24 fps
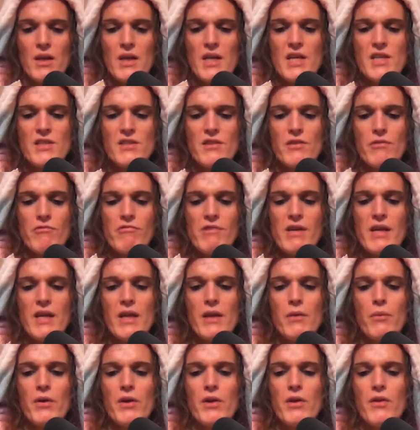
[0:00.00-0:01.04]
isn't
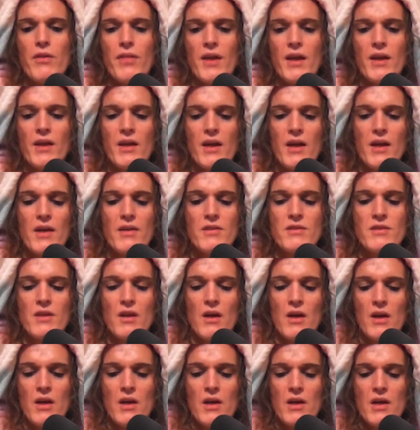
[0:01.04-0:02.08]
really what you think it is.
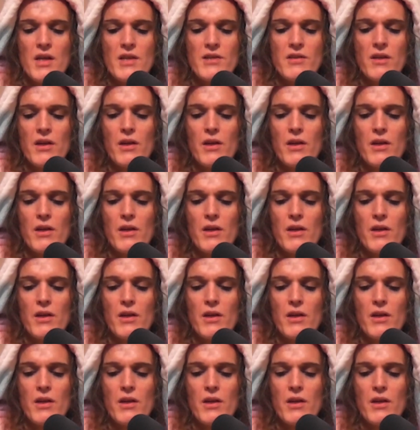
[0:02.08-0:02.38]
It's